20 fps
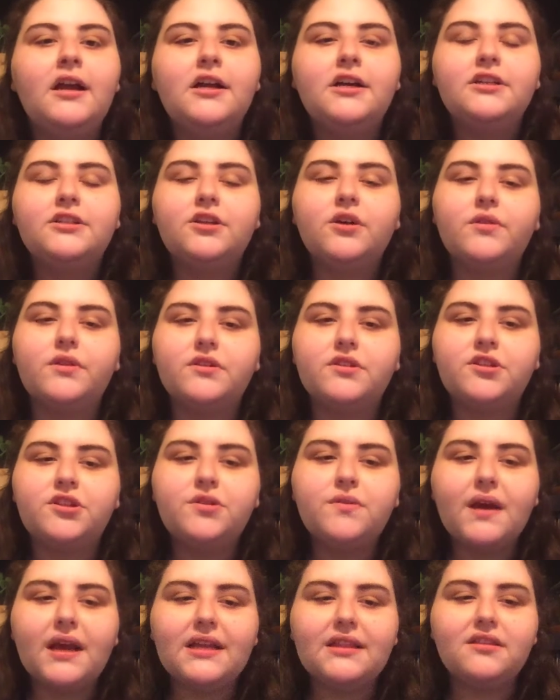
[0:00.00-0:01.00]
So those
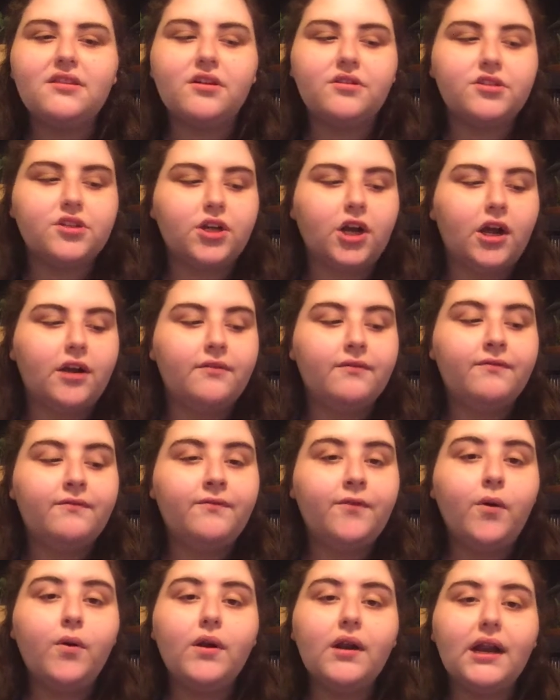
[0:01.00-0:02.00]
2/8 notes are on
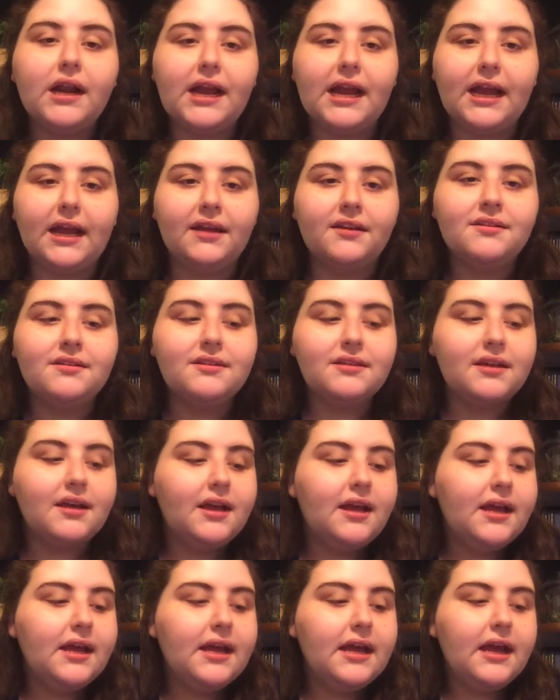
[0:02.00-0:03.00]
4 and
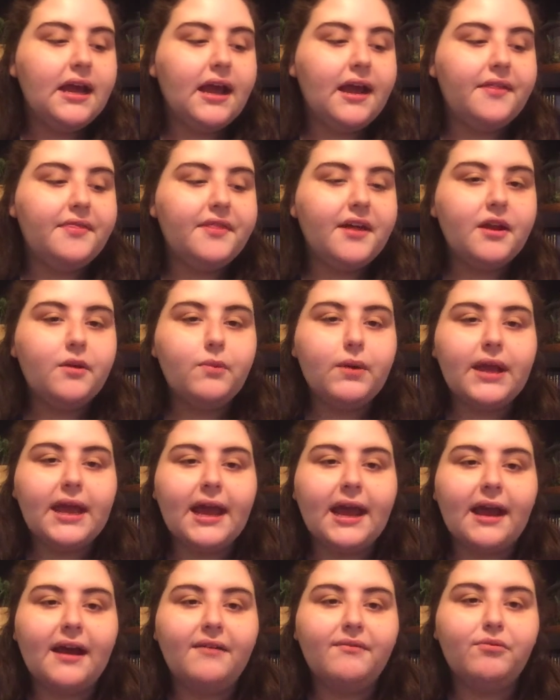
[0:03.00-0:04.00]
then we
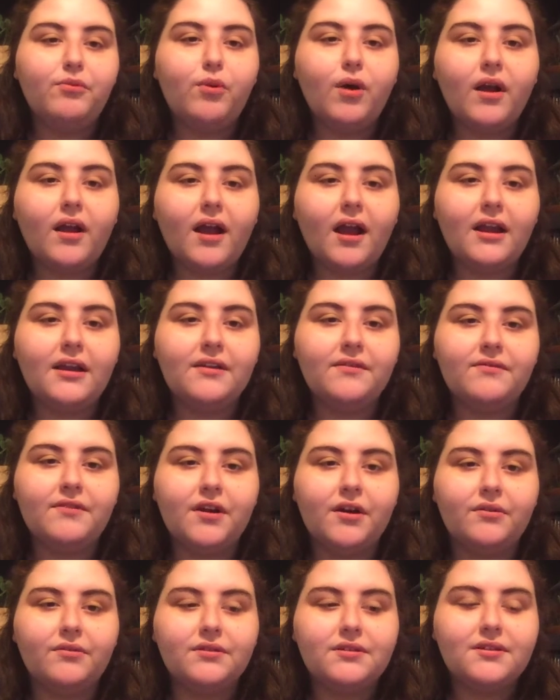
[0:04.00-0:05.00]
have what kind of
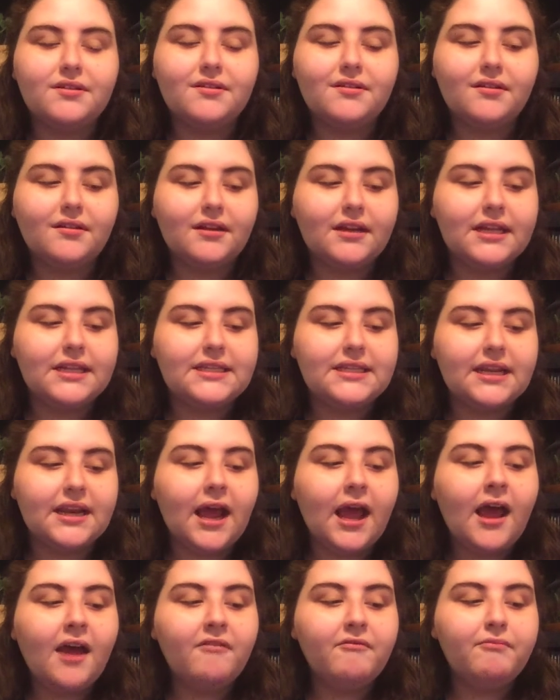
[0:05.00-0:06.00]
note? It's an
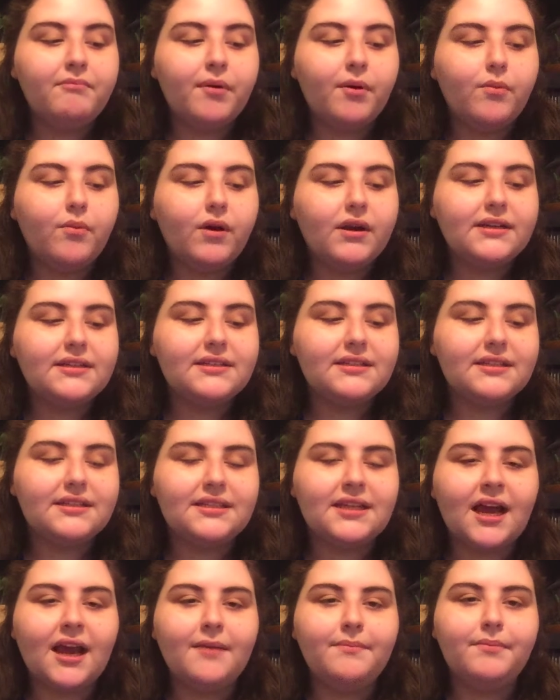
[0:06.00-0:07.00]
F, but what is the
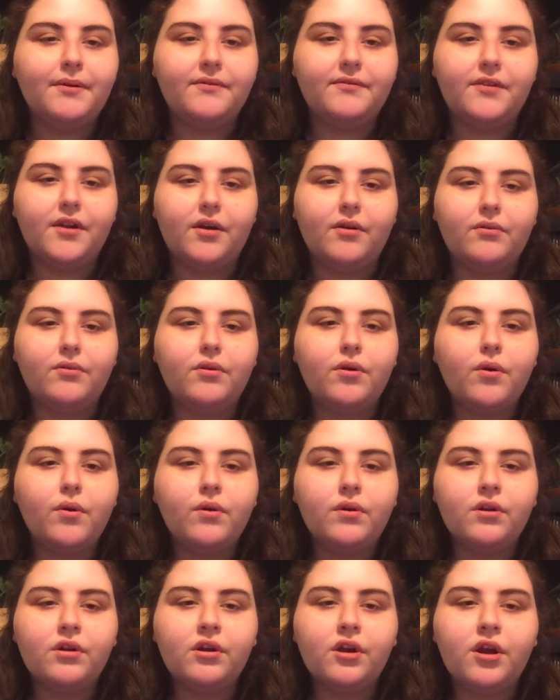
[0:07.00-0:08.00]
type of note?
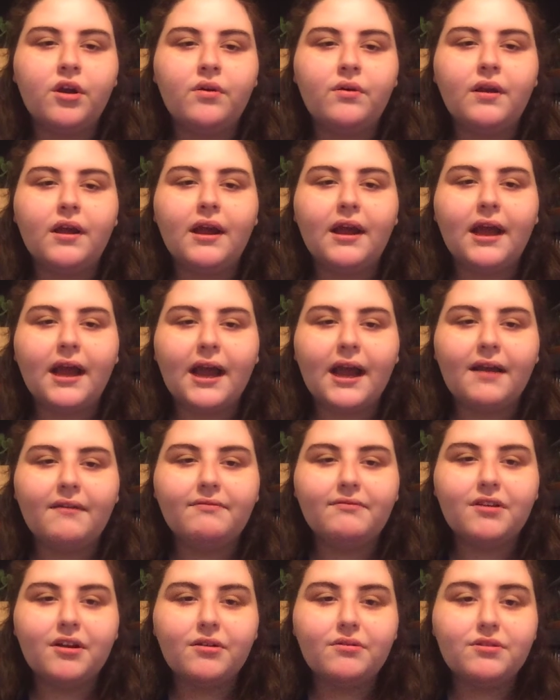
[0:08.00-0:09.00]
Quarter note, half
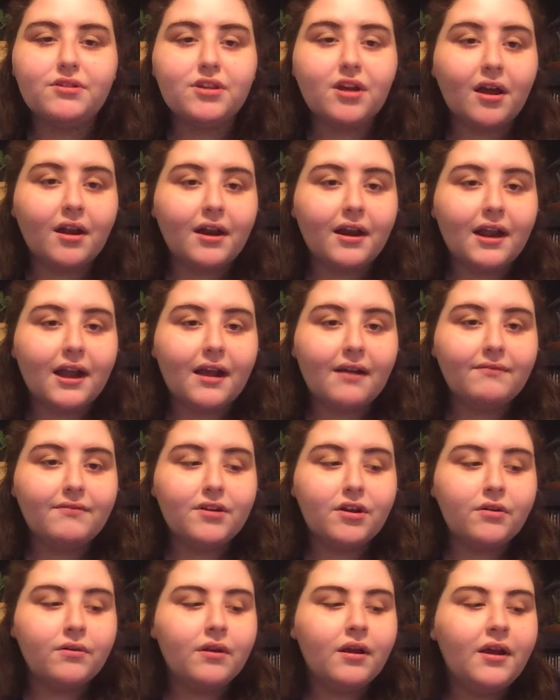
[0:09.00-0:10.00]
note, dotted half
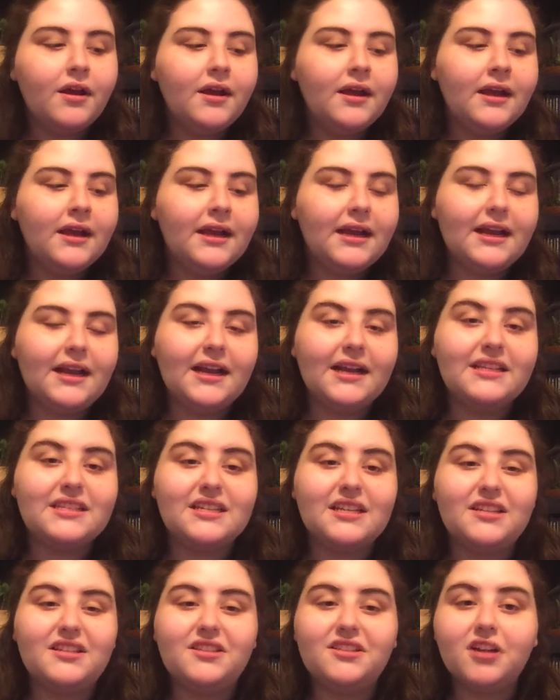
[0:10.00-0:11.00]
note? It's
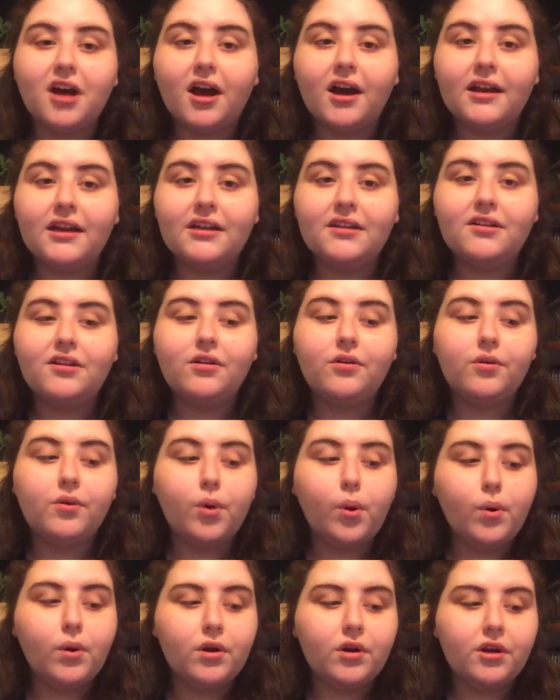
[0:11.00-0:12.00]
a dotted
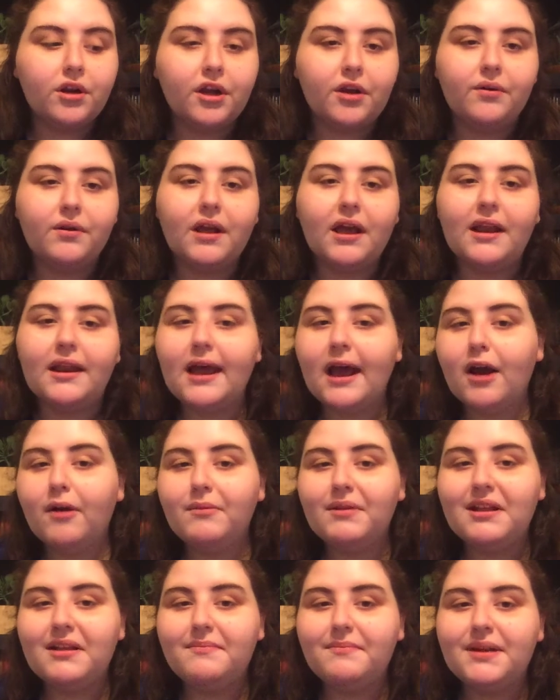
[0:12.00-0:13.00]
quarter note. And how
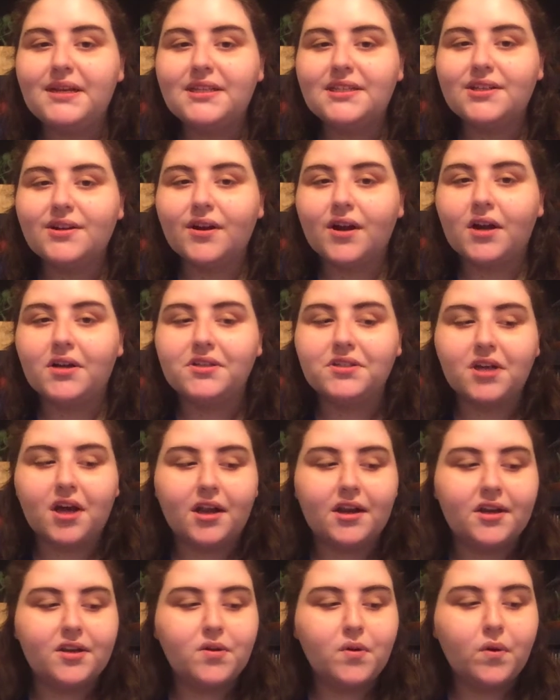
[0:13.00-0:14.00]
many beats are our
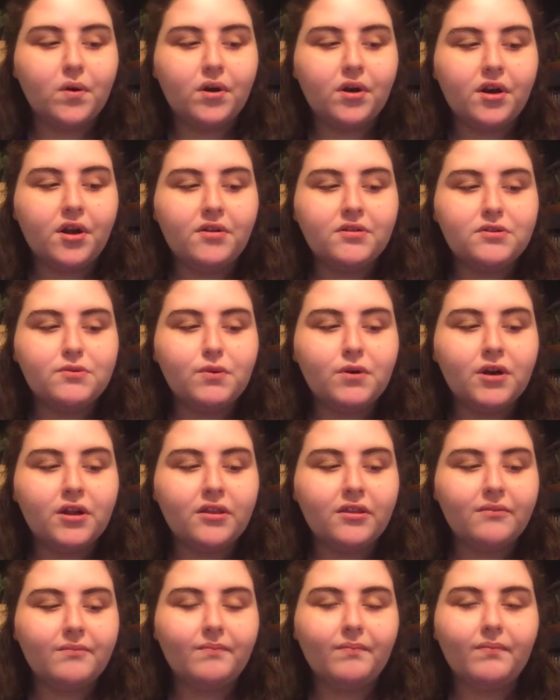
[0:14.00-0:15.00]
dotted quarter notes worth?